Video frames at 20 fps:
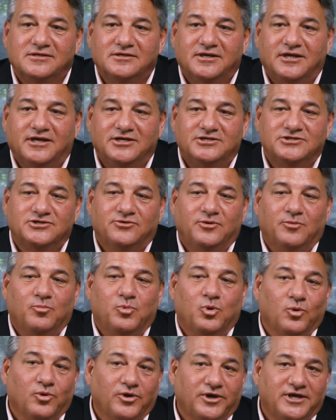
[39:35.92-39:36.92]
It is your
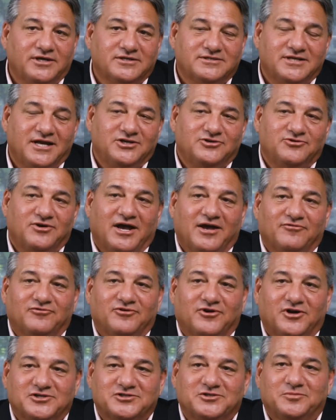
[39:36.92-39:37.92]
employees that
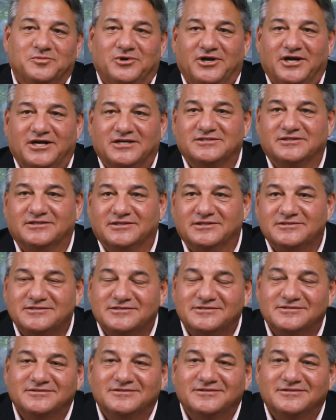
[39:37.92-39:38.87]
drive customer excellence.